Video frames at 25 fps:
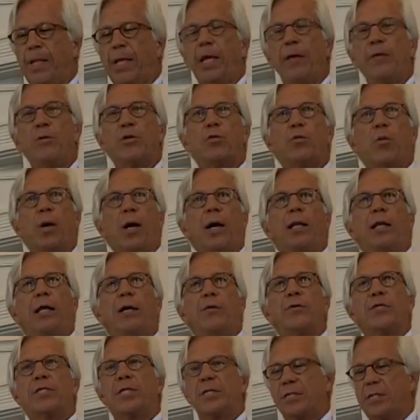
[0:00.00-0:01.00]
It was while I
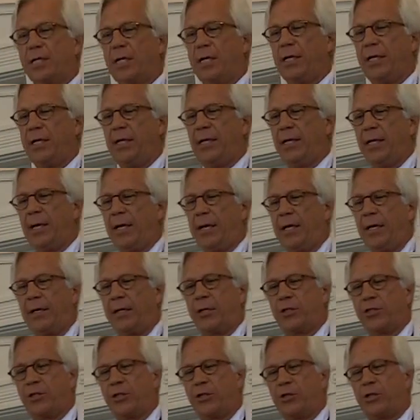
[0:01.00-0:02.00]
was attending
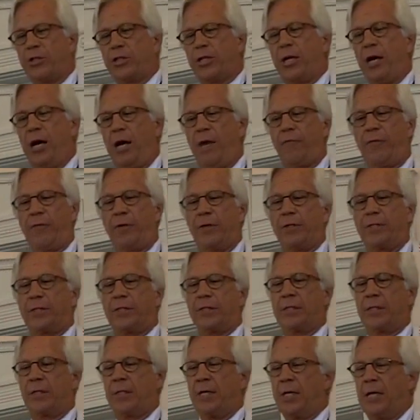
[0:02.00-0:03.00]
a church
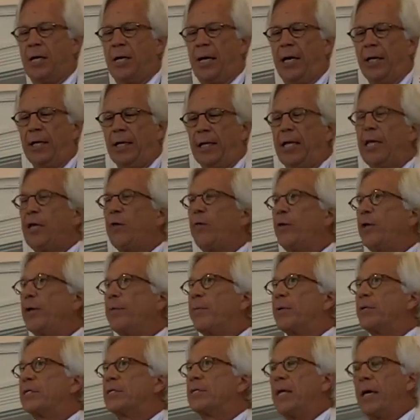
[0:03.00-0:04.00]
conference on Lake
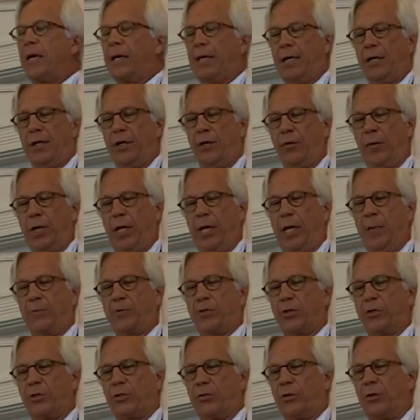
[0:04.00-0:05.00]
Winnipesaukee, New
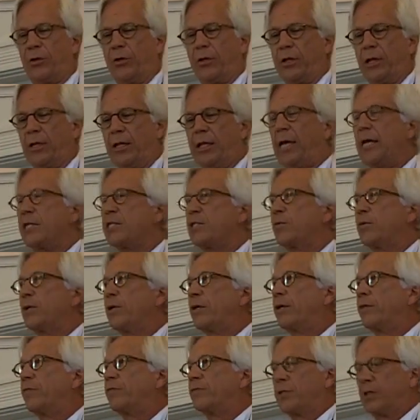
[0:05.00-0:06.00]
Hampshire, during the last
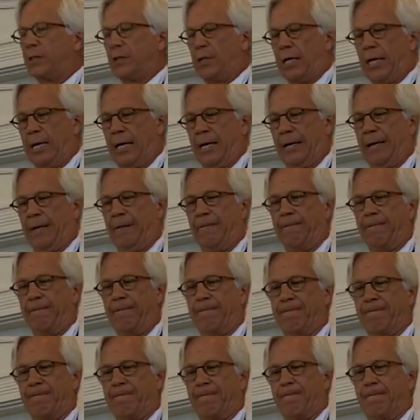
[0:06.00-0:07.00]
week of July,
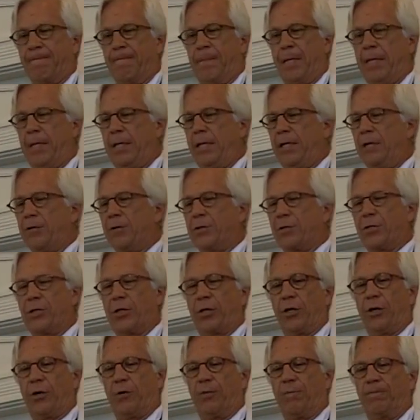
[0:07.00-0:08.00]
many years
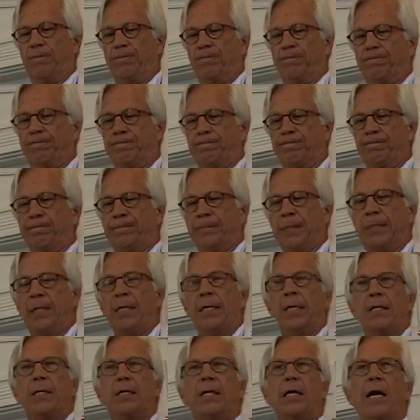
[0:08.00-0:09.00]
ago.
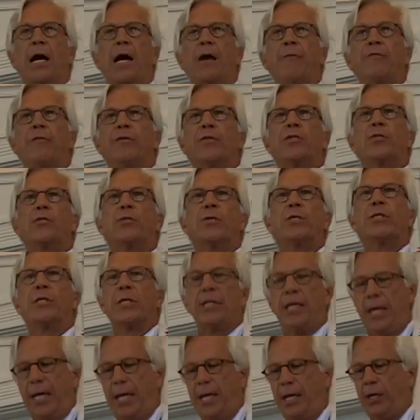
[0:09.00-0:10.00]
The conference was
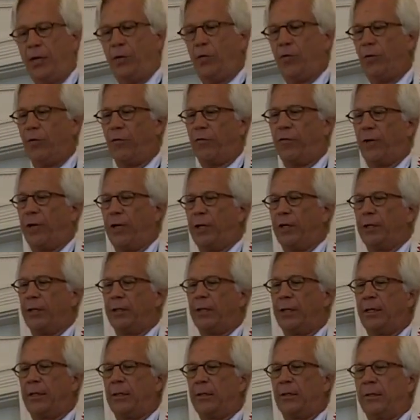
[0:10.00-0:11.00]
an annual
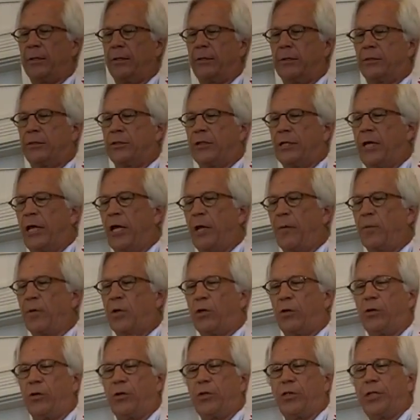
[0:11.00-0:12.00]
event to help
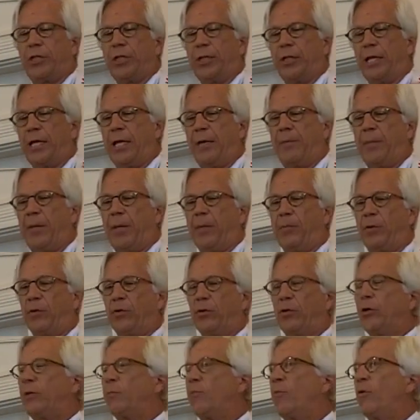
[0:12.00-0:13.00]
clergy and lay people learn